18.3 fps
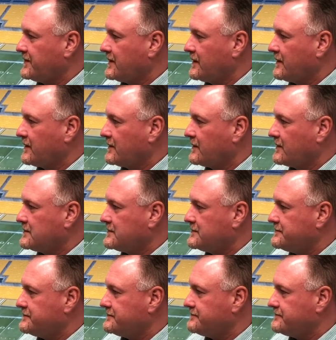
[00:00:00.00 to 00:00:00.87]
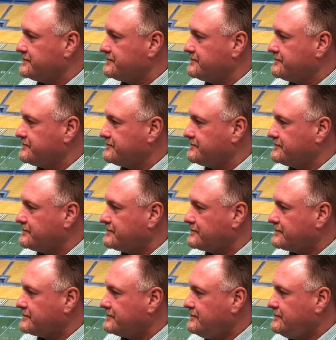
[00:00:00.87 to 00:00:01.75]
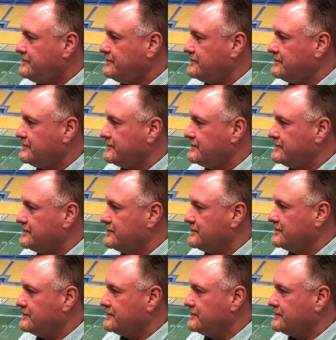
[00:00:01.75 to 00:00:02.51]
(not speaking)